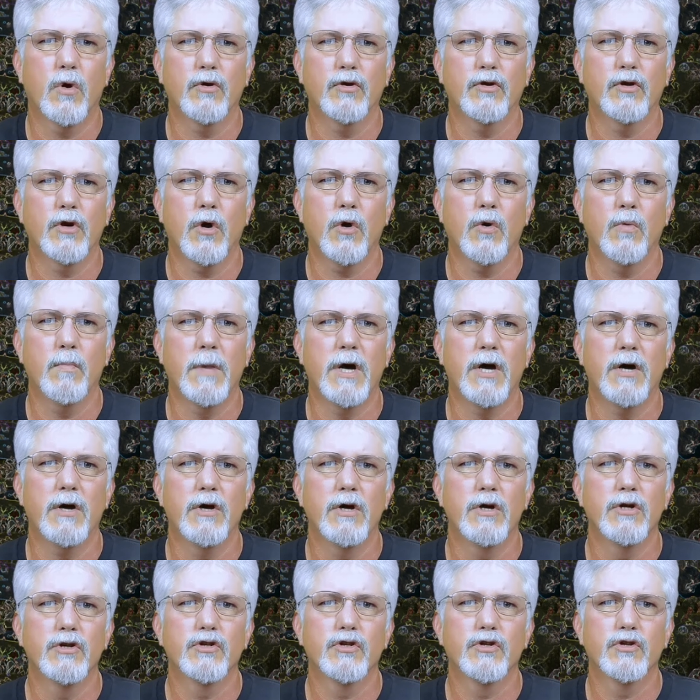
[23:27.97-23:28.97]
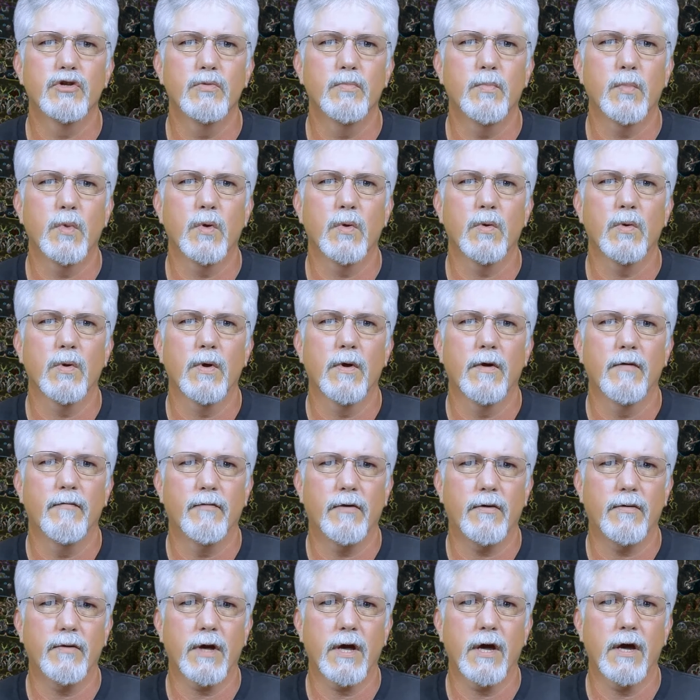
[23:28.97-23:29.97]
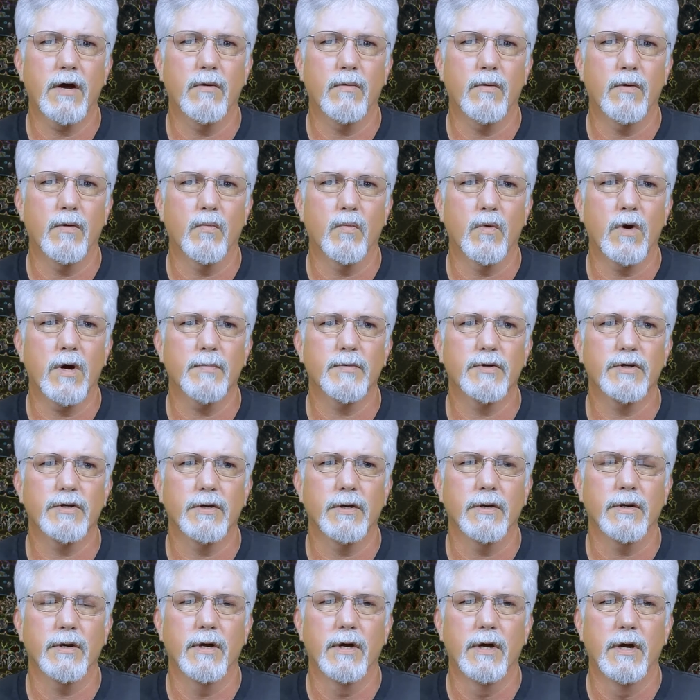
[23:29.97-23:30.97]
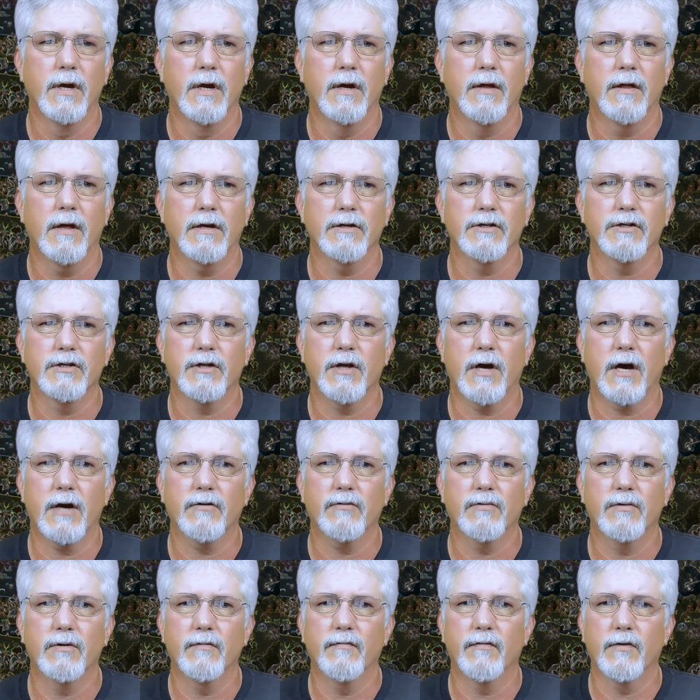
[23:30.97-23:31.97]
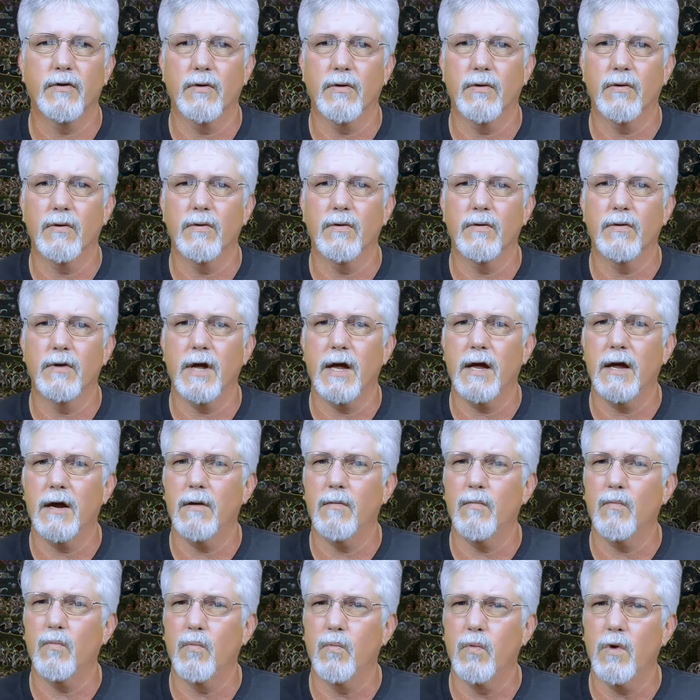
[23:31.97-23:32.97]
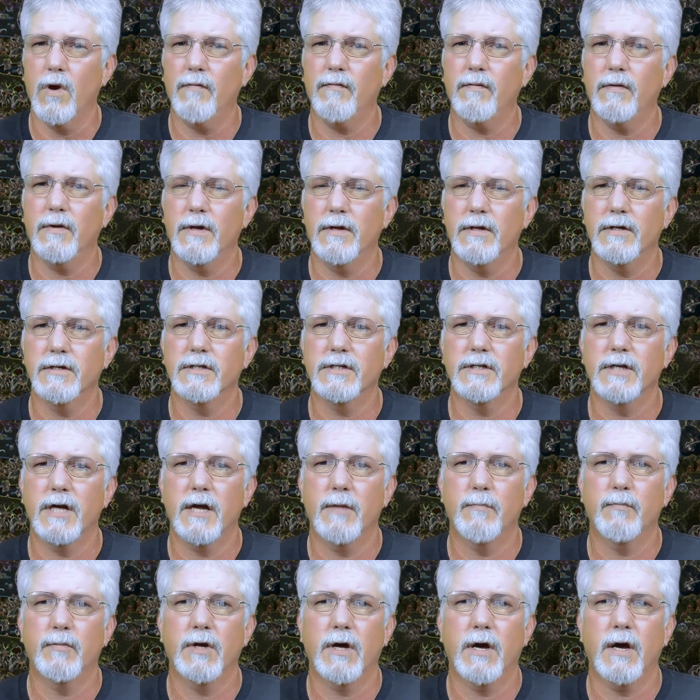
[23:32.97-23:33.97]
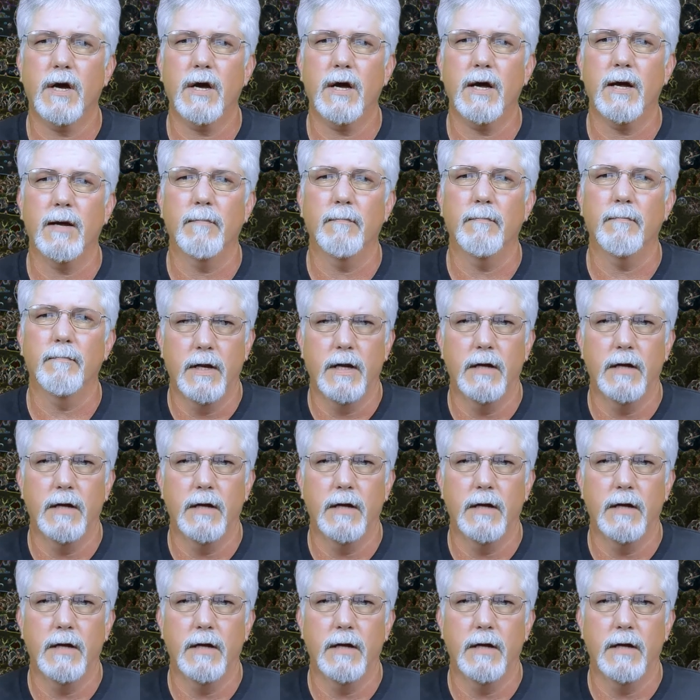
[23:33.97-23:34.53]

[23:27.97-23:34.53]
Toba super volcano eruption that is thought to have occurred at roughly the same time.